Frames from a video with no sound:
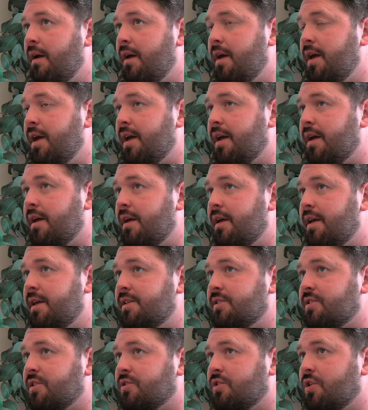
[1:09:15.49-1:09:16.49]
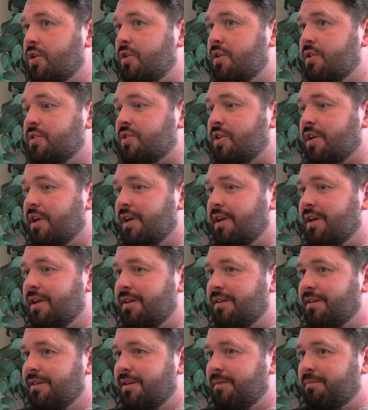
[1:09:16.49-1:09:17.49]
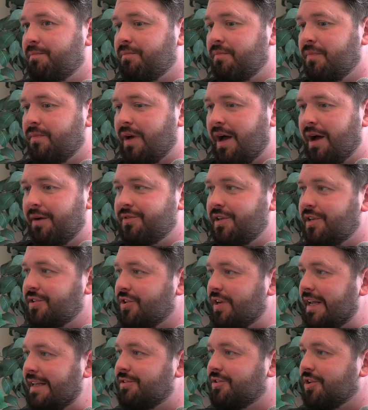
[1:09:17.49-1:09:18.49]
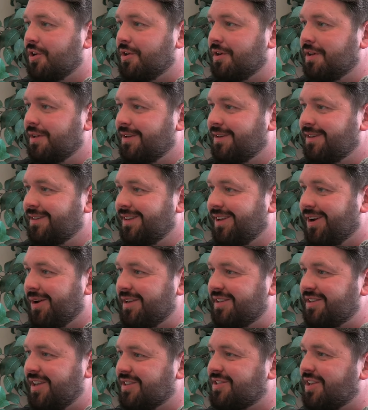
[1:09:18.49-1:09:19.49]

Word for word: it is as good as a, a half decent intern you know, it's, yeah.